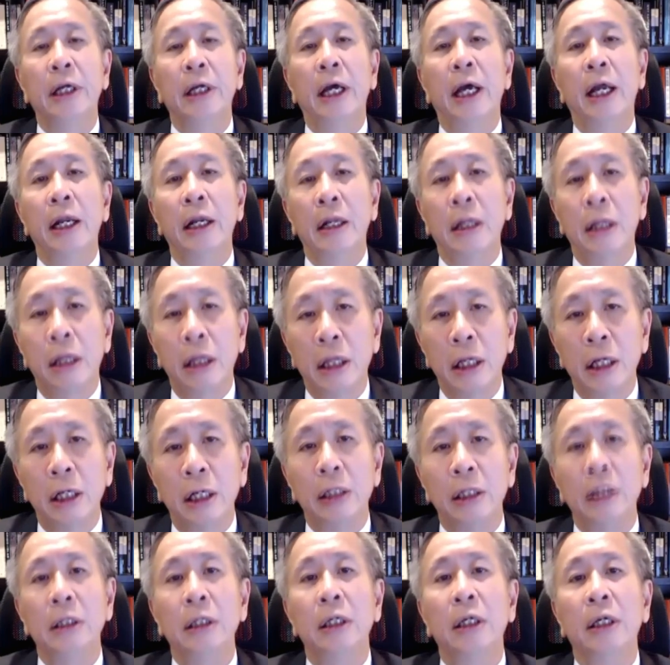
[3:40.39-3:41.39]
And
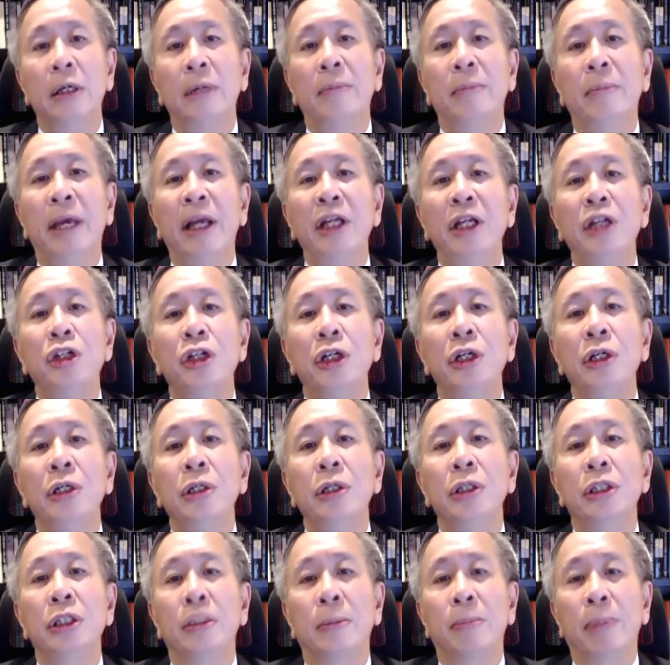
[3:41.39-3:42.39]
third,
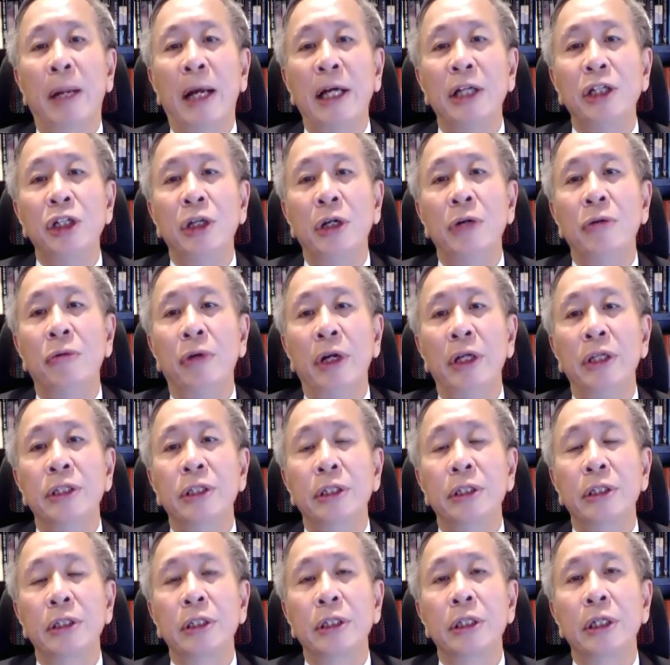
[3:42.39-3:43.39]
managing supply chain
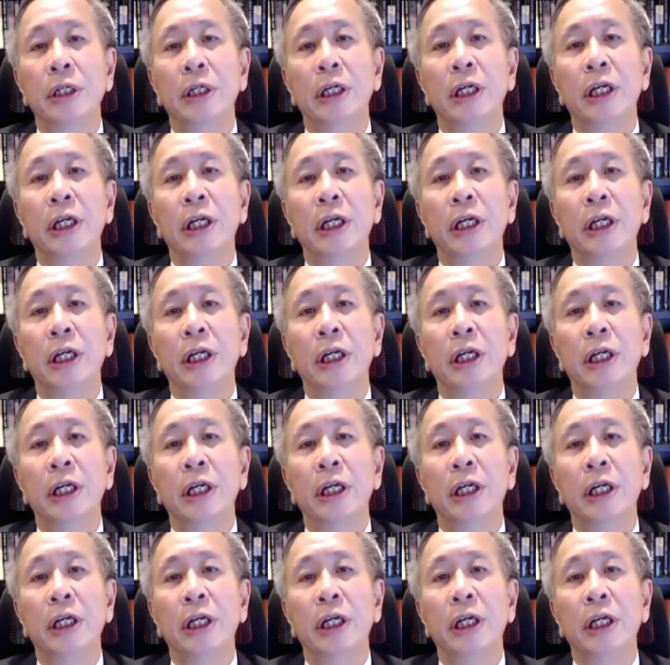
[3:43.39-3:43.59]
risks